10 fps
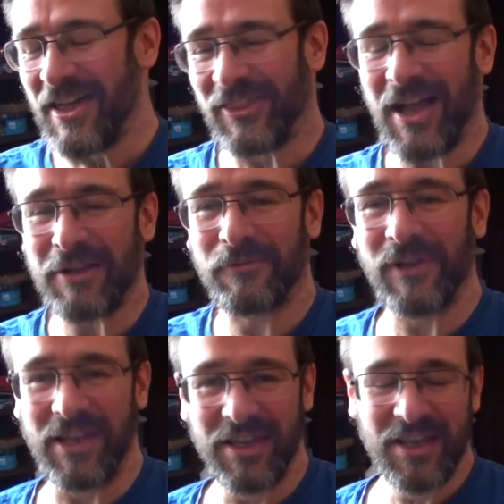
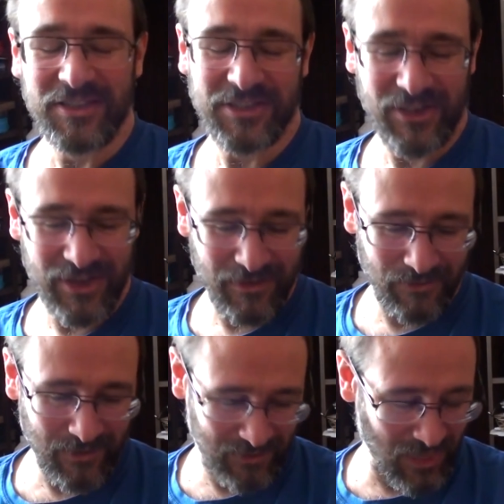Thankfully,
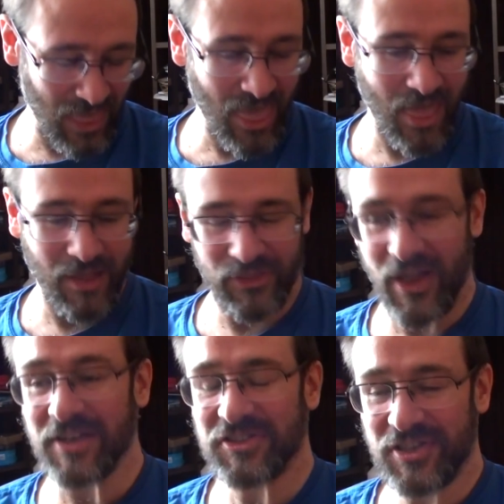
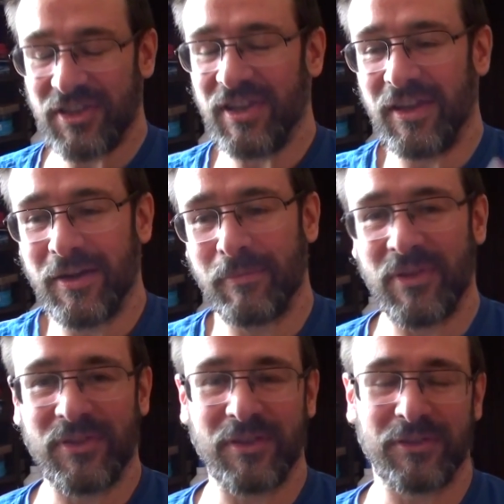thanks to
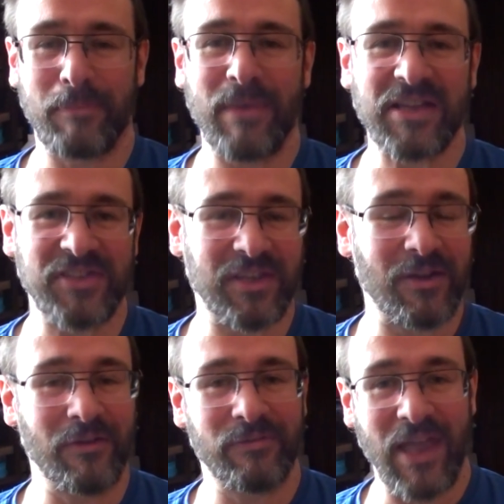the magic
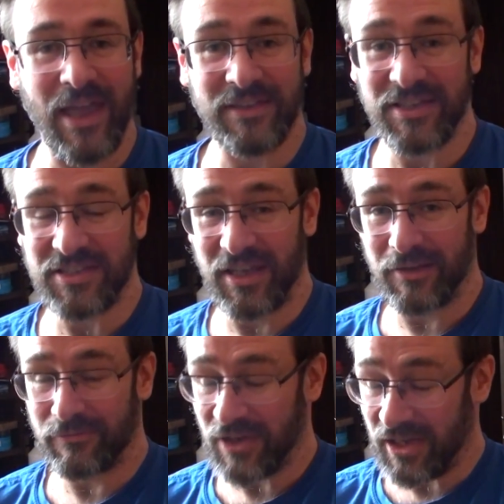of editing
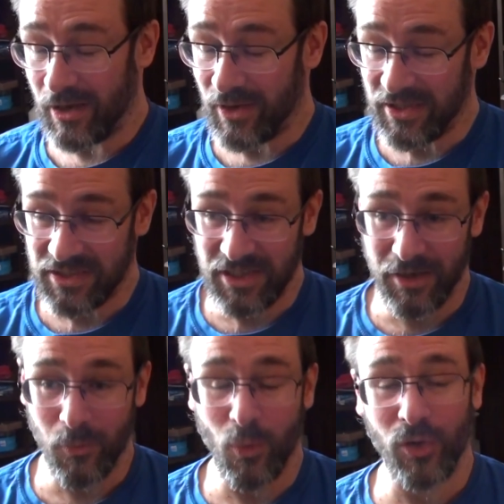and video editing
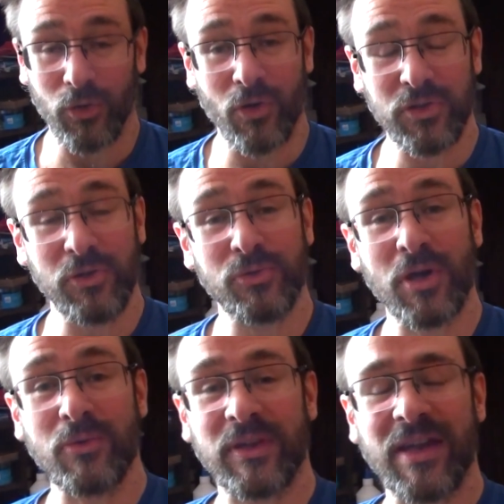and whatnot, you
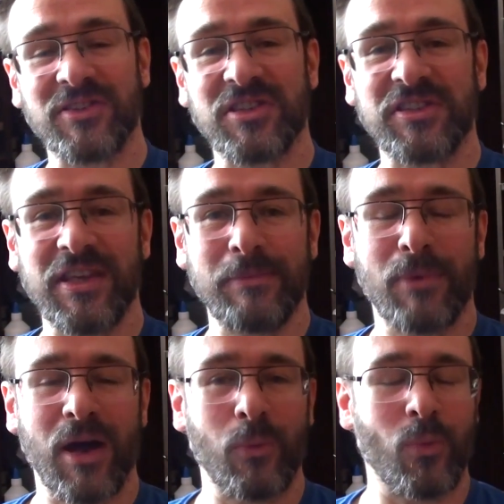don't get to see
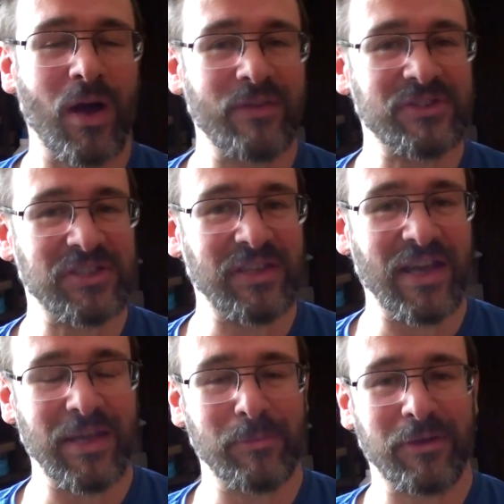my wife's
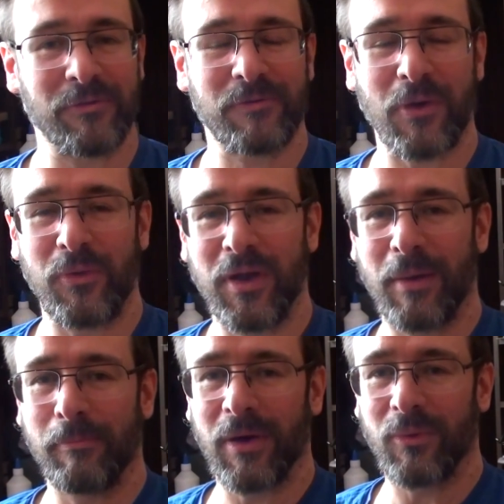name and phone
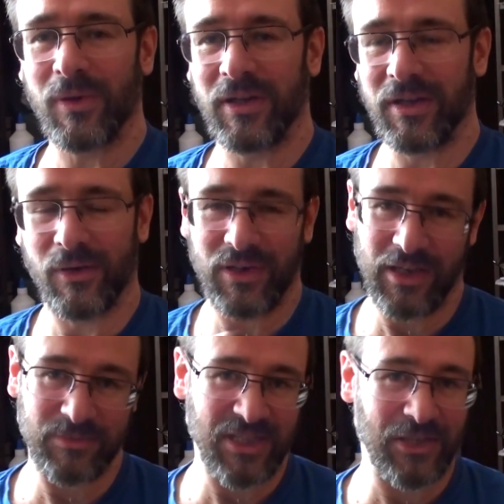number. Well, you know her
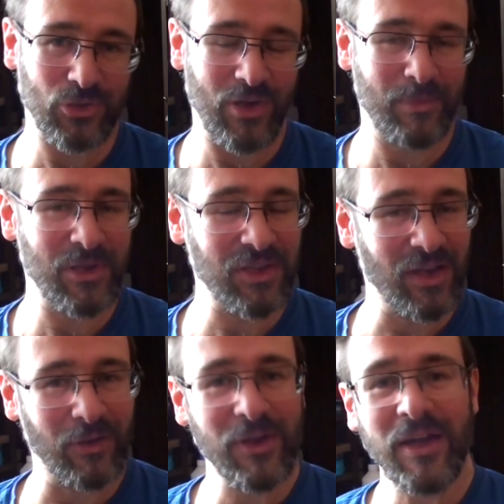name's Andrea, but you
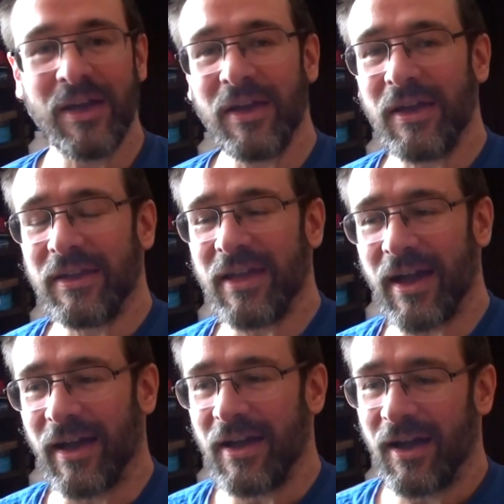know,
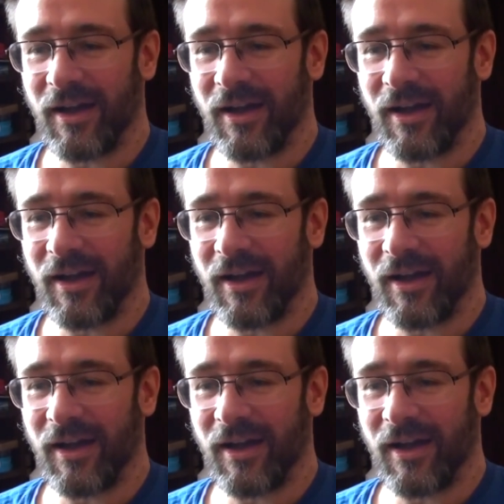yeah,